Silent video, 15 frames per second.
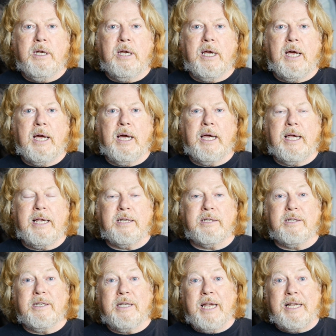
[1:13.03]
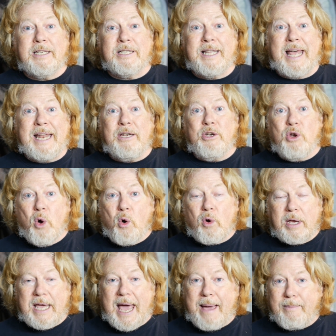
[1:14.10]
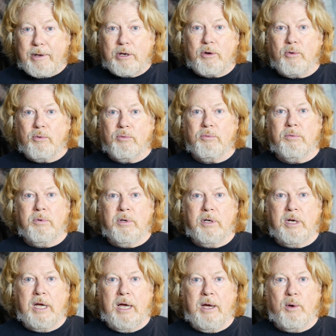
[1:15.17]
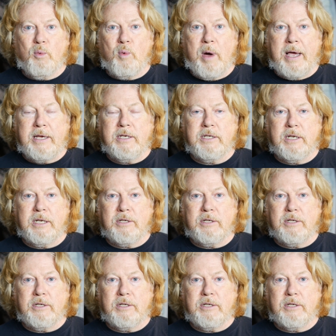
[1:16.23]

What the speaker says: It's then not chemical waste.